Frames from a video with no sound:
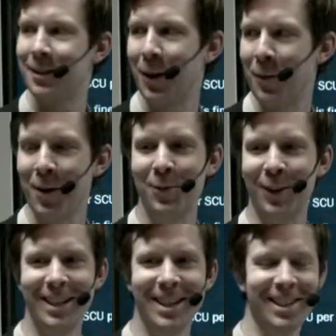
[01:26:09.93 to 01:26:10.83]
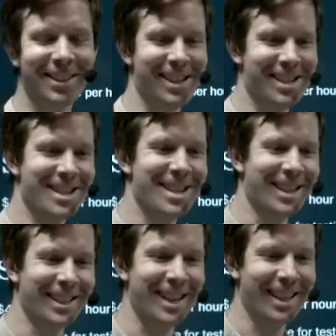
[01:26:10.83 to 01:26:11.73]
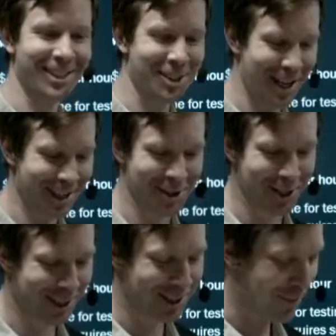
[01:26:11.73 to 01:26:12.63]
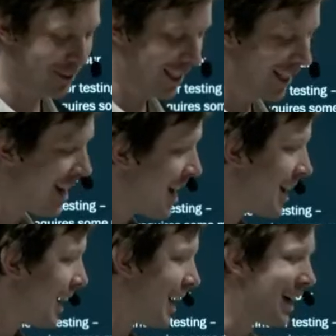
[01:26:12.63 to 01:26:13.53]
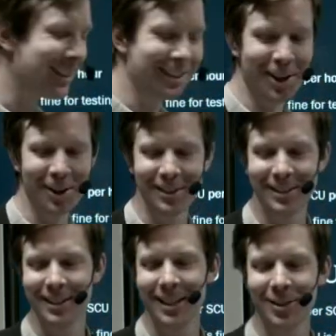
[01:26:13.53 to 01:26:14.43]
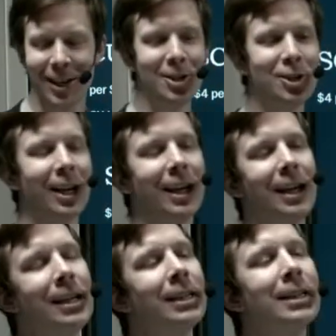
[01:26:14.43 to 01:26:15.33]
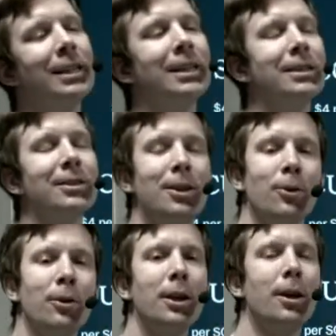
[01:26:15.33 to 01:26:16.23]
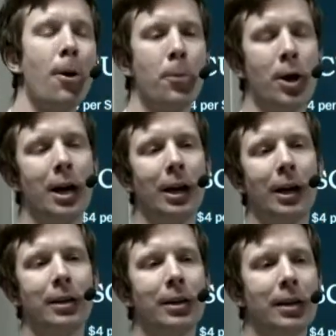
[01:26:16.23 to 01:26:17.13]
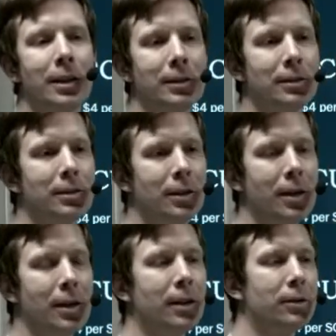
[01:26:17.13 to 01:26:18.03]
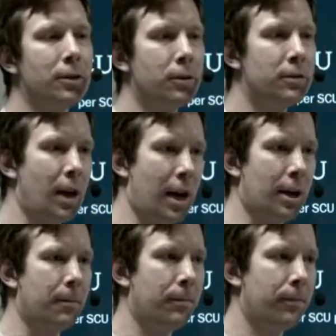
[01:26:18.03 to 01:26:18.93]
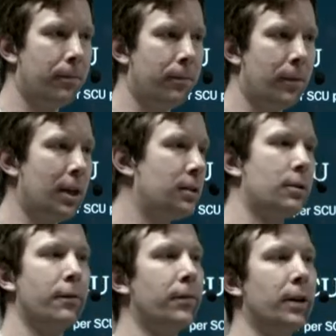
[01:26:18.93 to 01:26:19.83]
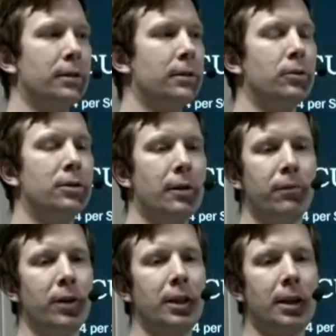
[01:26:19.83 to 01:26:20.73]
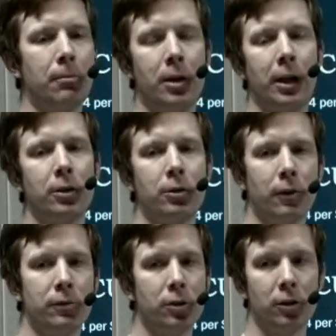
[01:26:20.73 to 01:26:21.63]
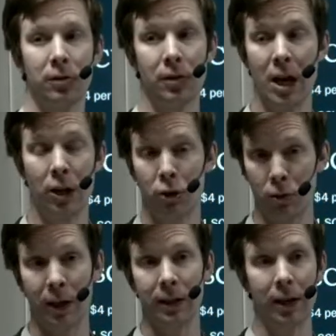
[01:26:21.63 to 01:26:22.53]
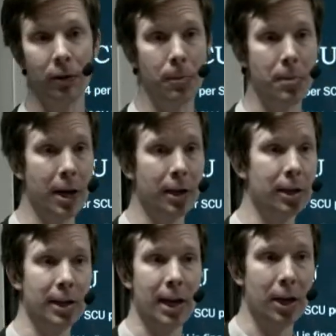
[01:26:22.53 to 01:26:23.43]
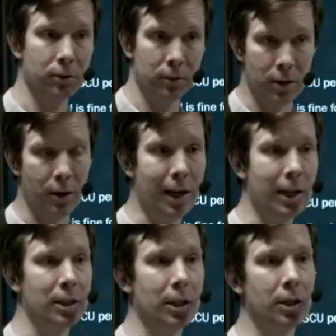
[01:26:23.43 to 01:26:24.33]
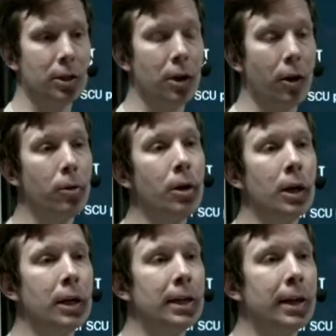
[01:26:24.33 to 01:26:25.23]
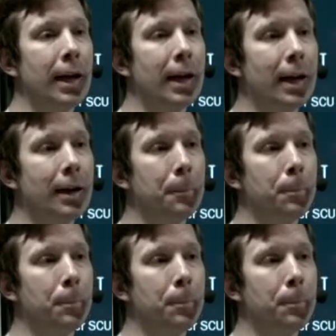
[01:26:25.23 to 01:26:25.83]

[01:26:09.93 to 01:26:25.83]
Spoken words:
Won't find anything. Challenge accepted. So essentially, Security Copilot is here to stay. It's not something that Microsoft just tried out a bit and now they're letting it go. I